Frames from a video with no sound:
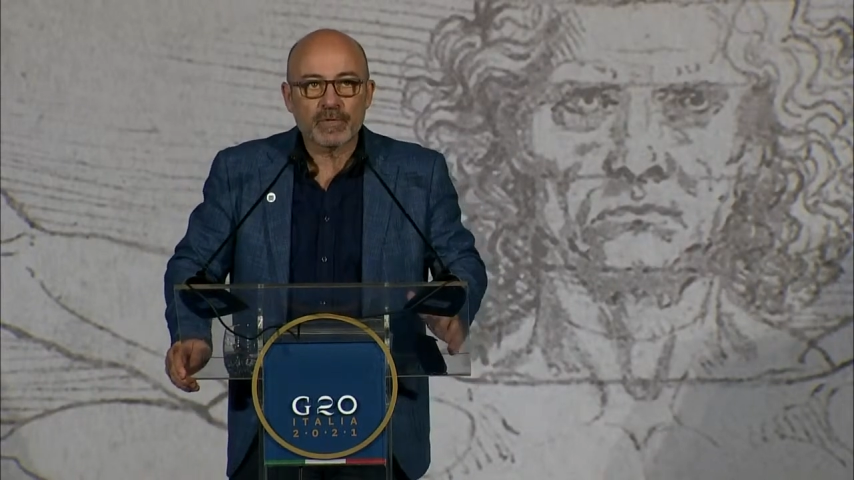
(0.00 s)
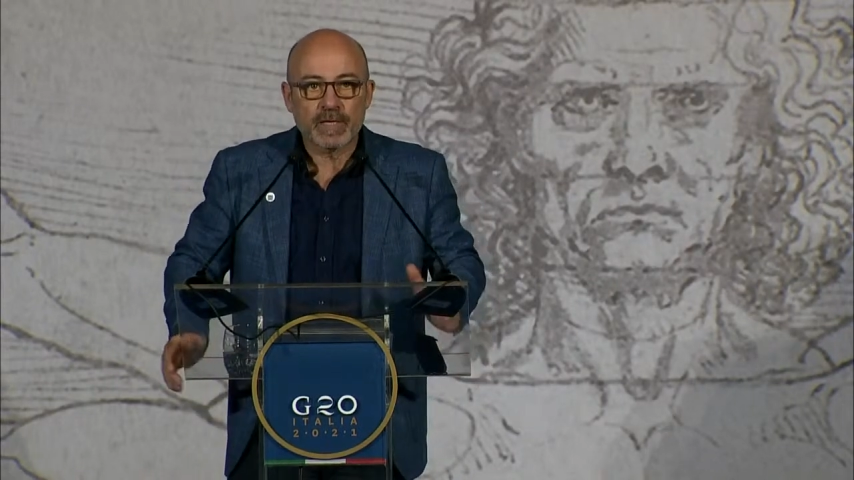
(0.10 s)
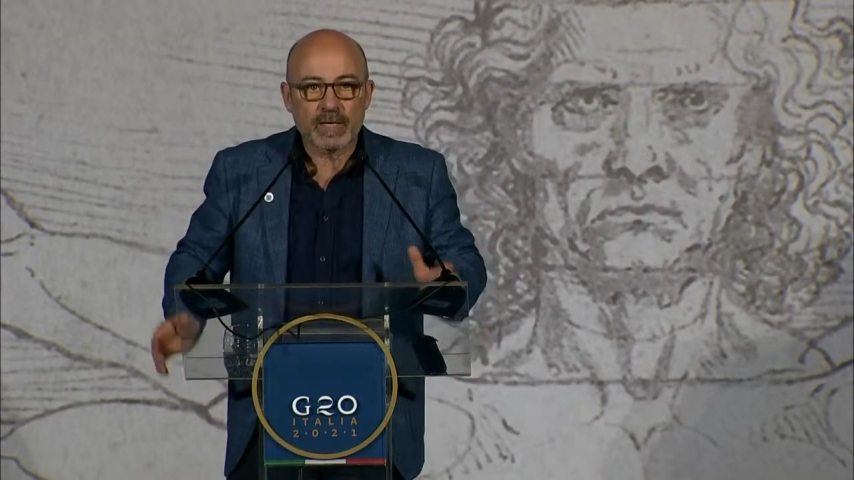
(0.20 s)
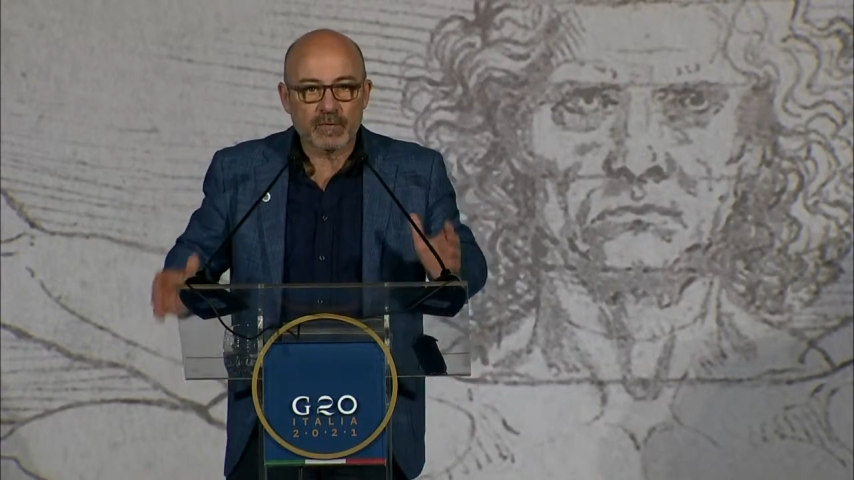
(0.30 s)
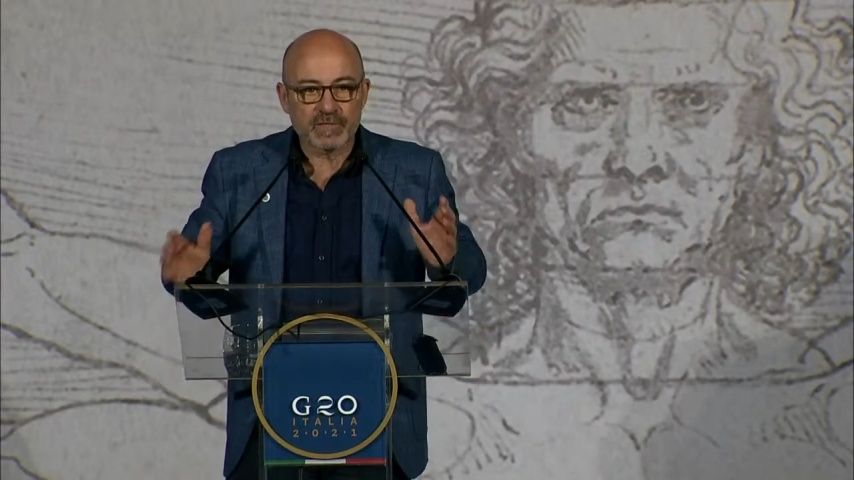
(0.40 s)

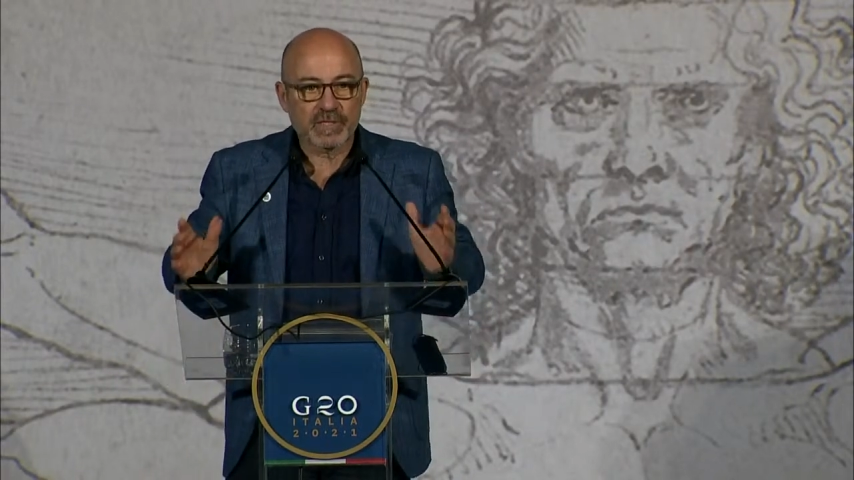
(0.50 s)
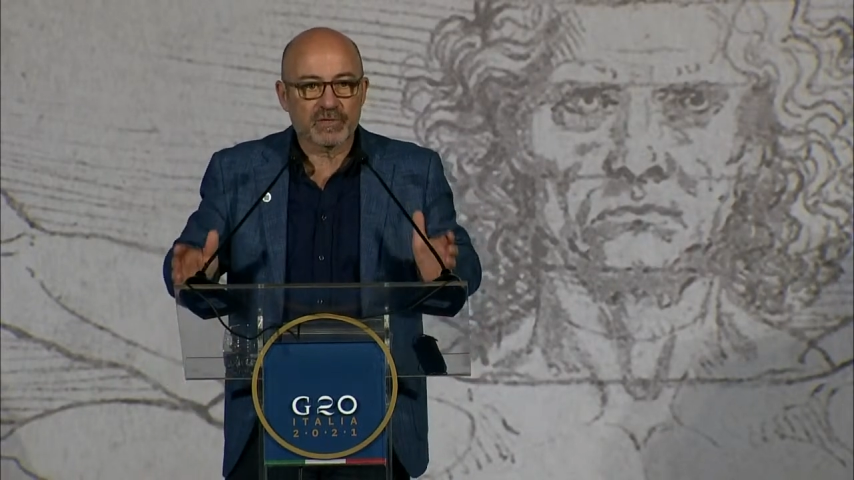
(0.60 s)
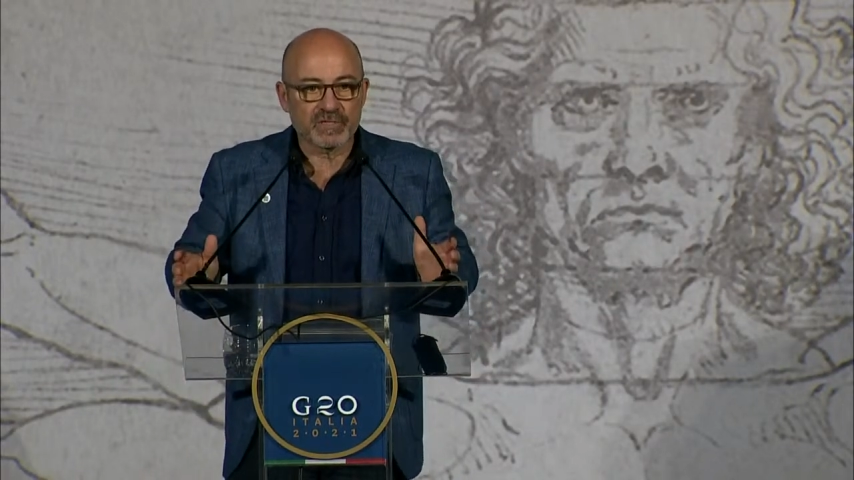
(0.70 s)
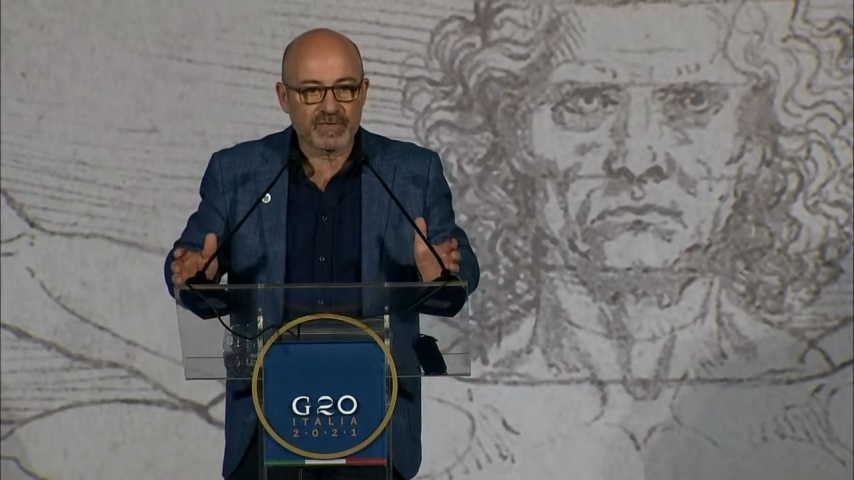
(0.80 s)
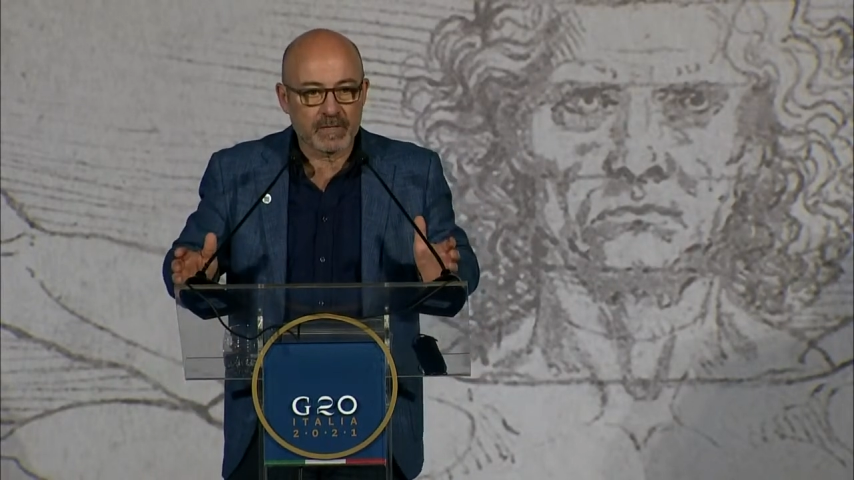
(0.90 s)
effort to
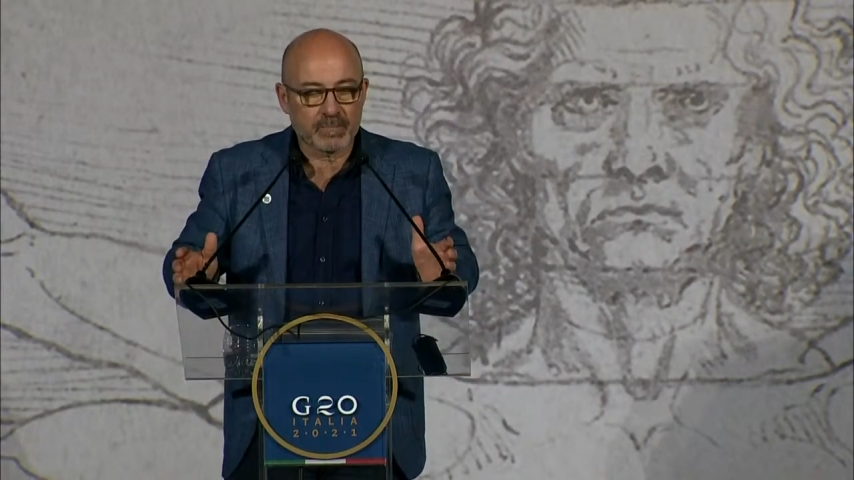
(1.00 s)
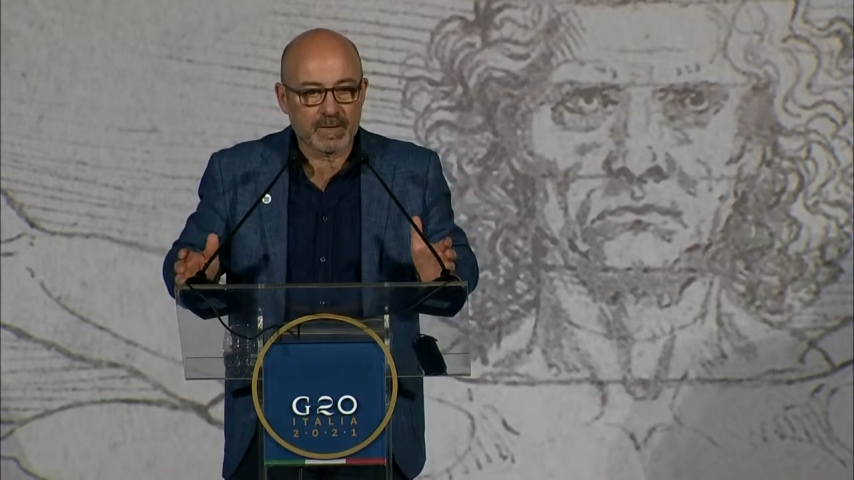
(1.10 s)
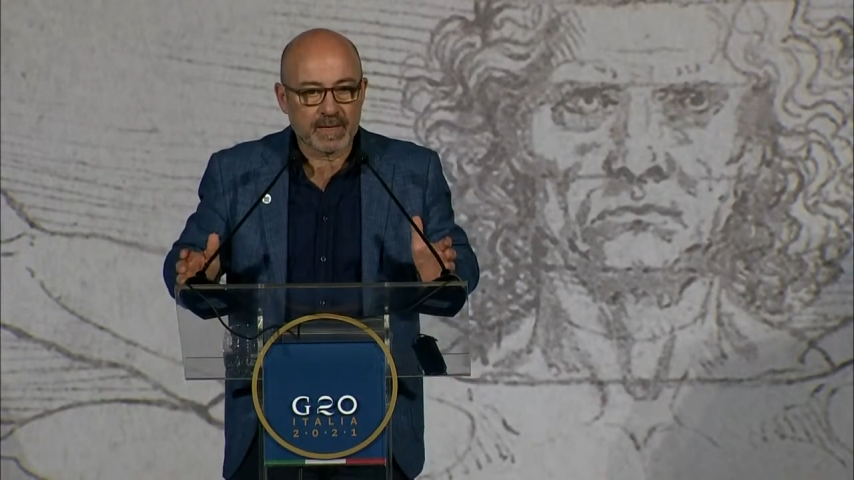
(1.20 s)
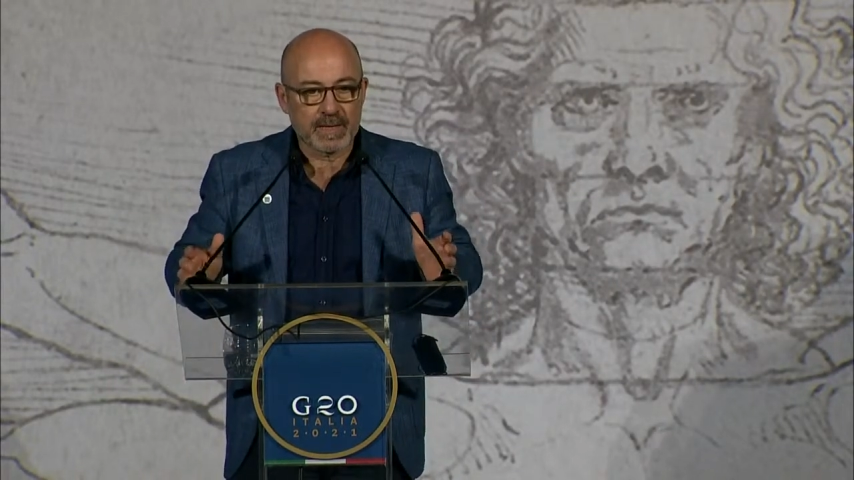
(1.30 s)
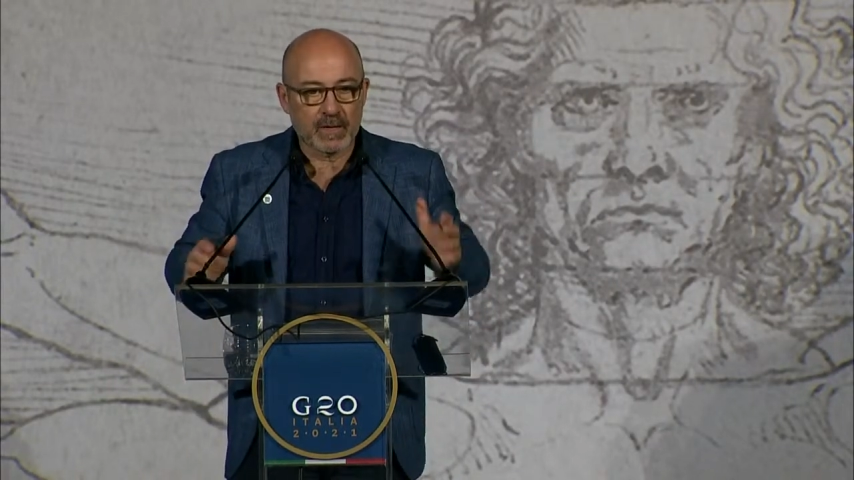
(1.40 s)
change the
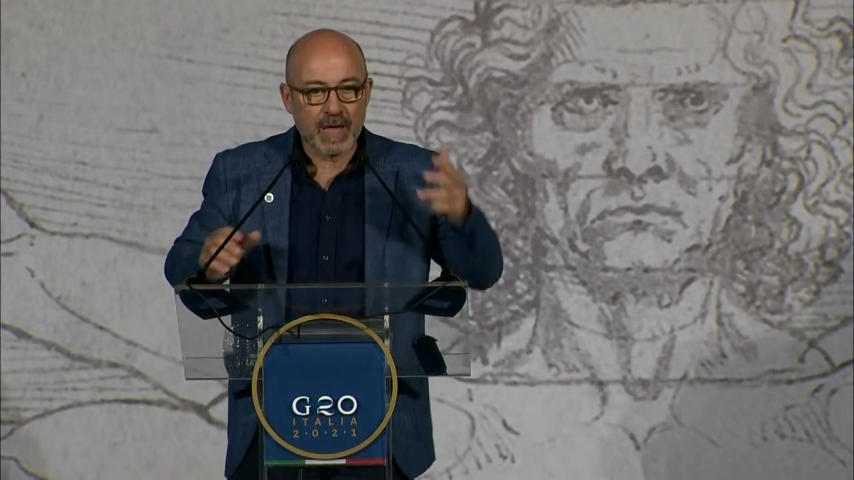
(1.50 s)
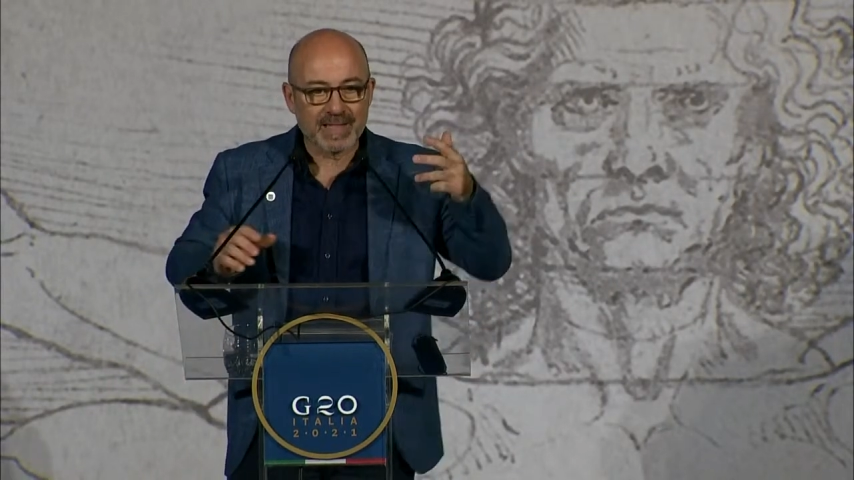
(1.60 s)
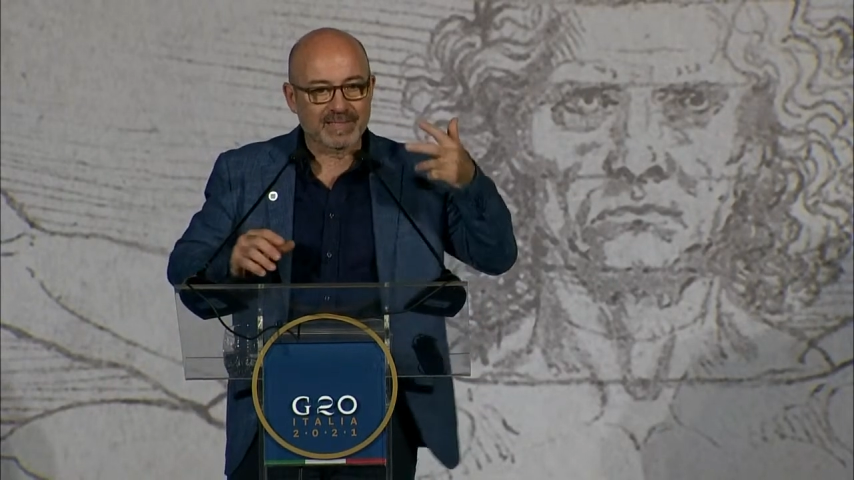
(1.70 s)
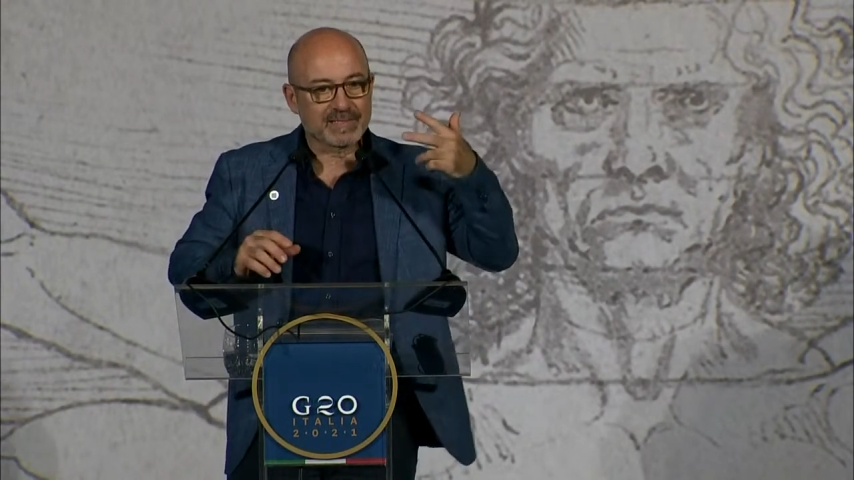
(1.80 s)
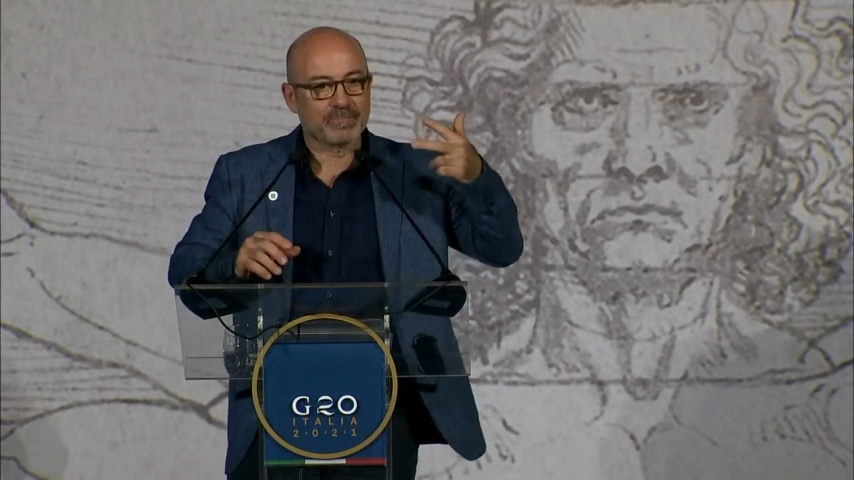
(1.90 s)
industrial system.